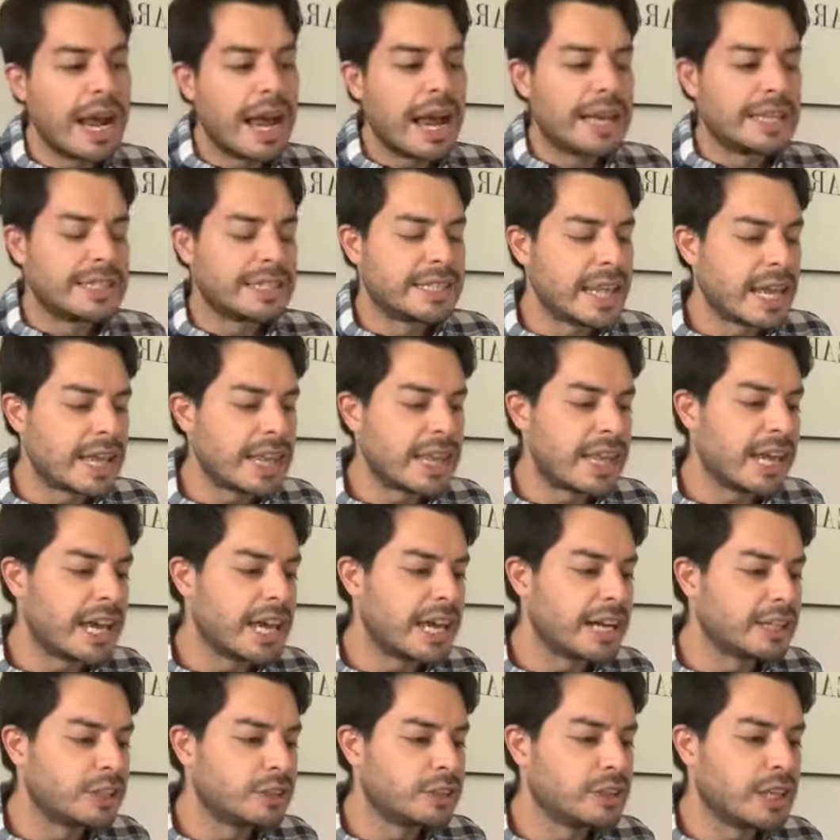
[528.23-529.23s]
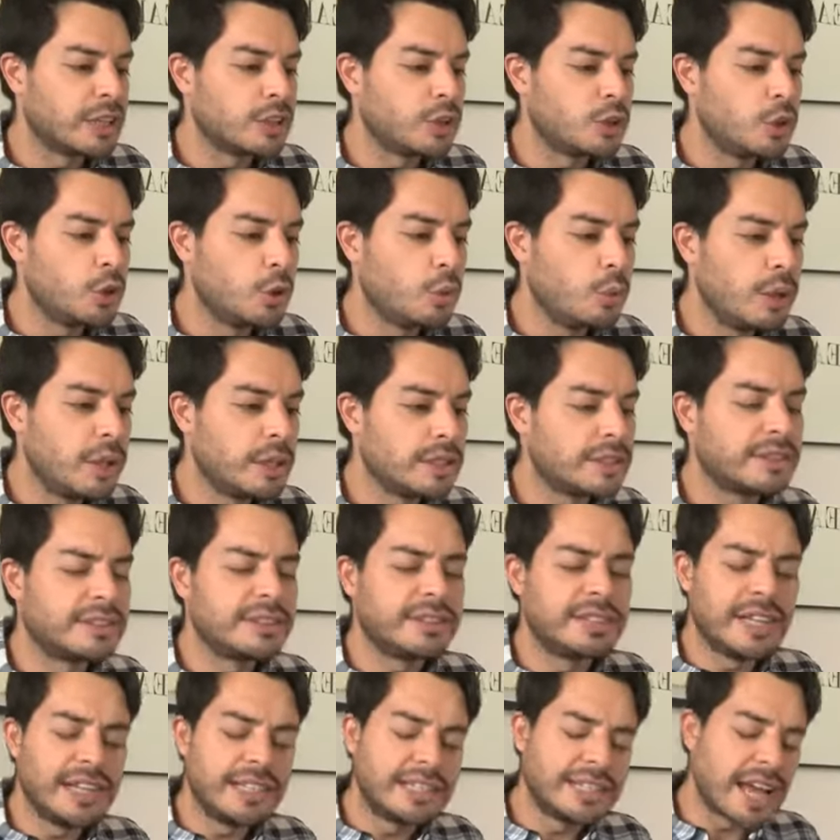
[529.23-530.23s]
it's nothing that you will
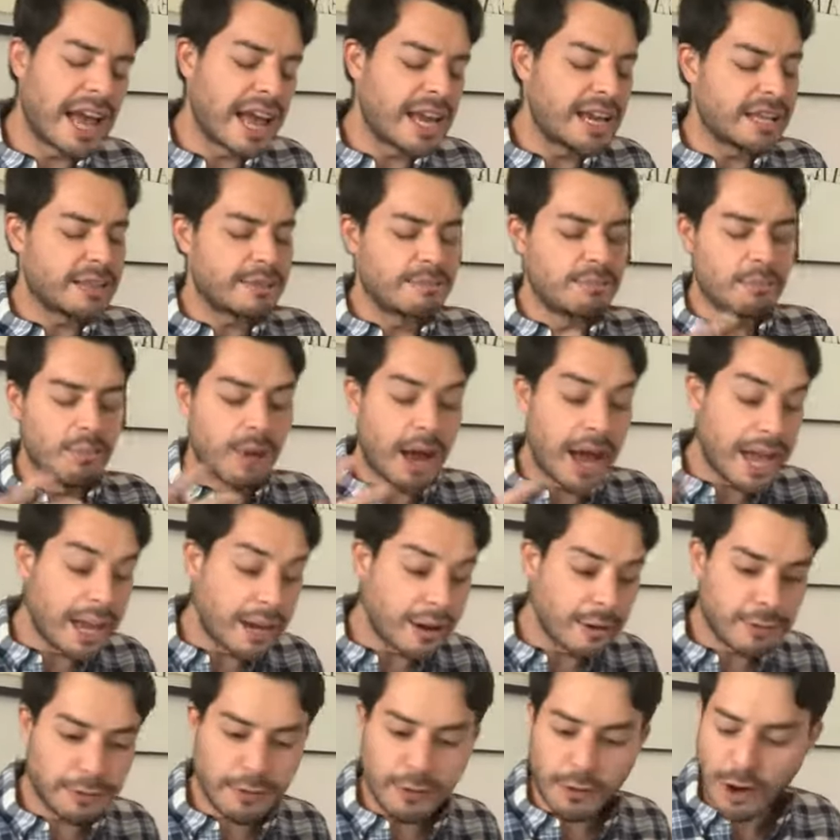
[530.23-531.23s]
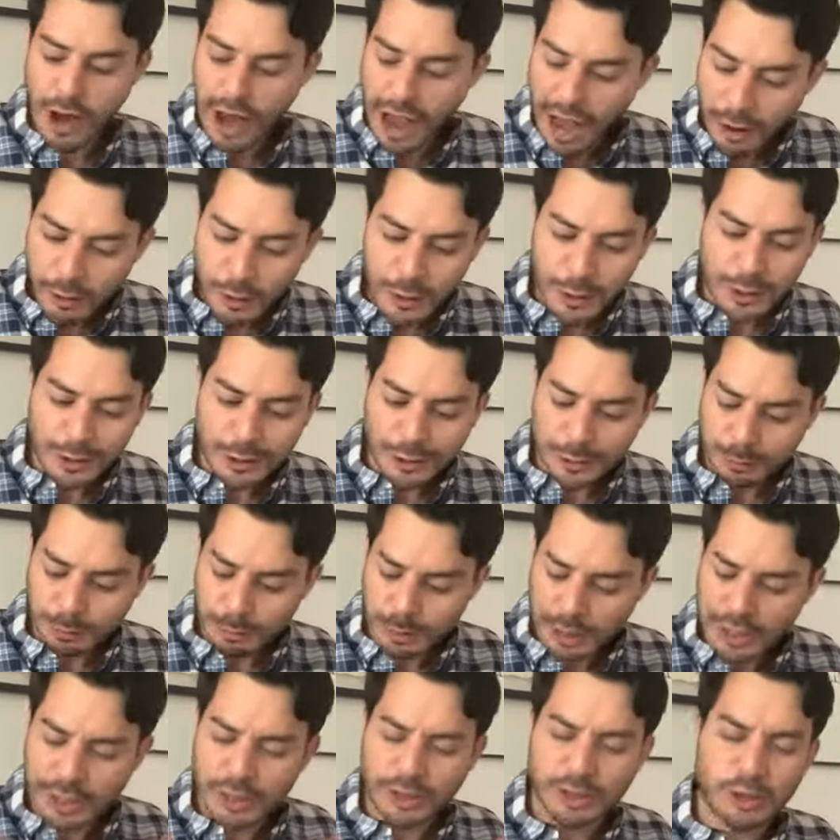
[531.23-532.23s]
sit and admire for hours
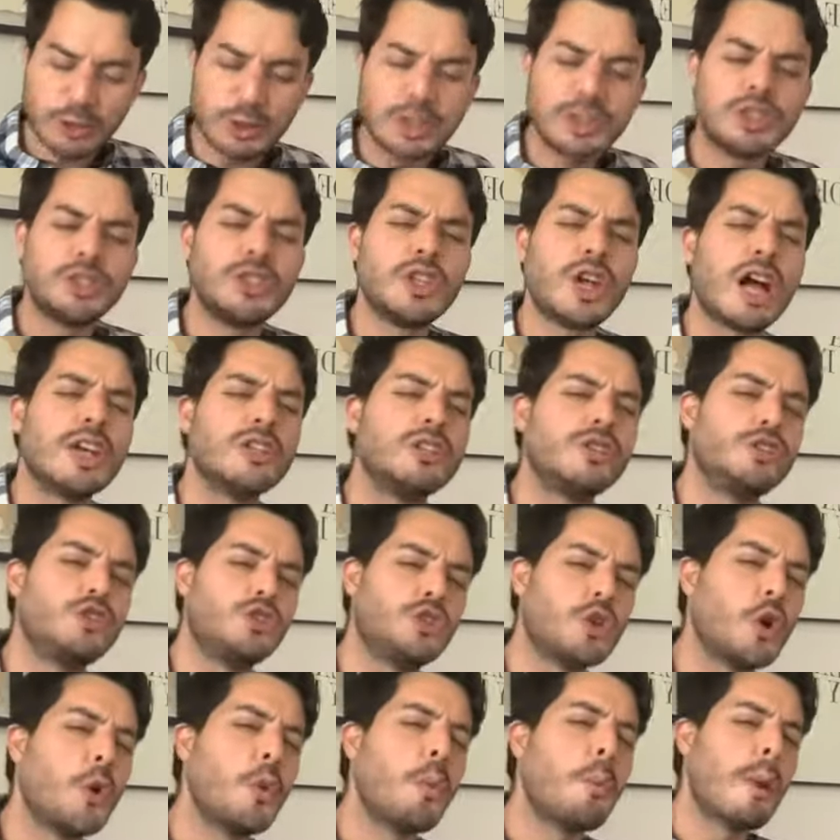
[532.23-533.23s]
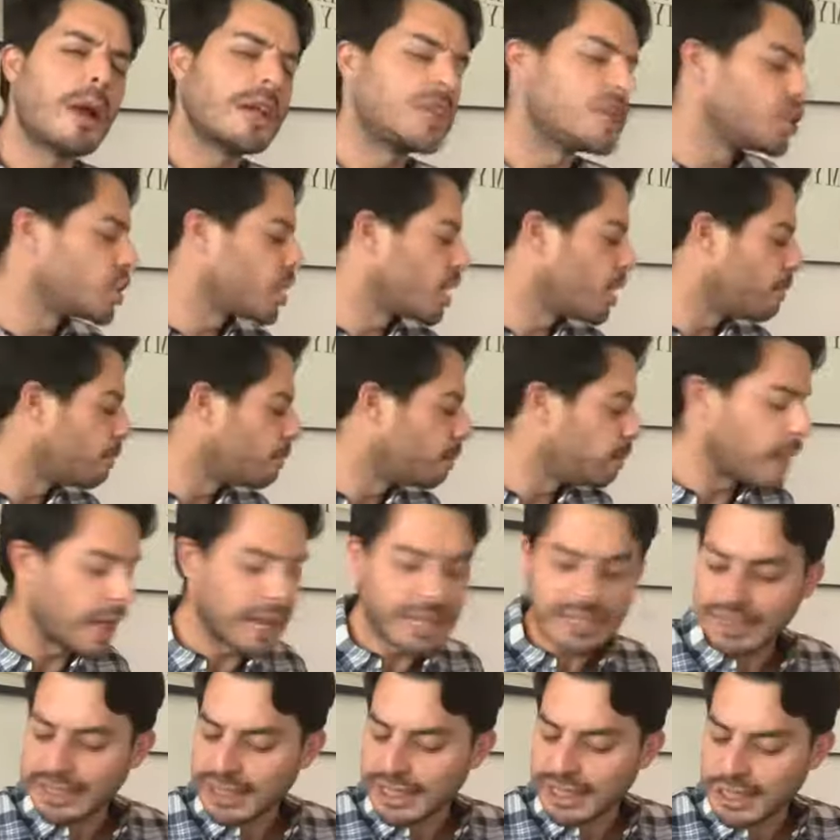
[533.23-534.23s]
because there is not so much
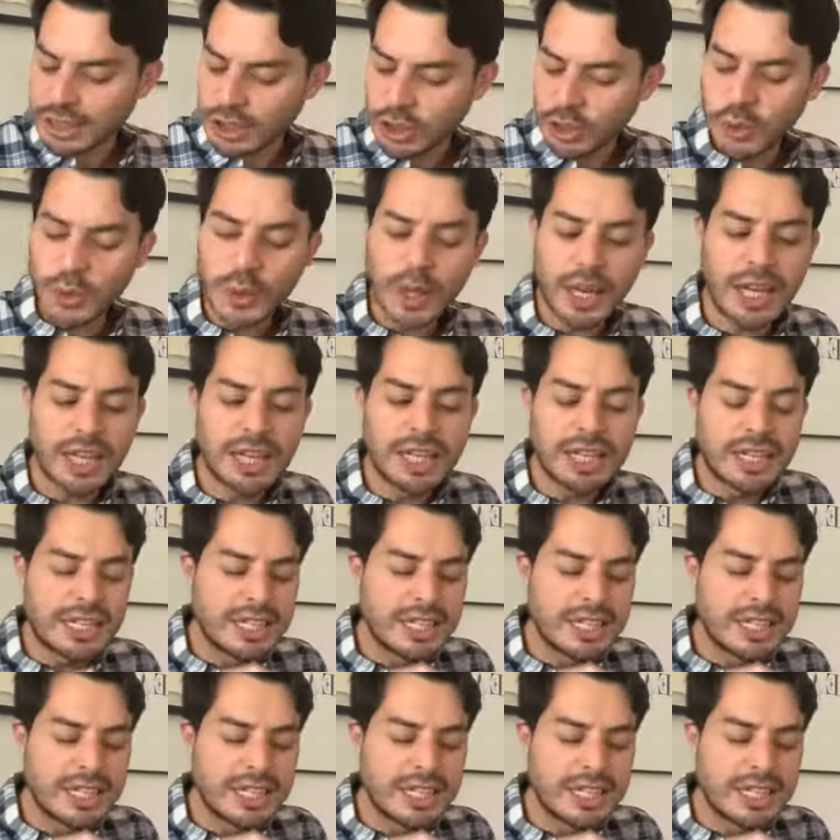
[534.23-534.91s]
complexity to it.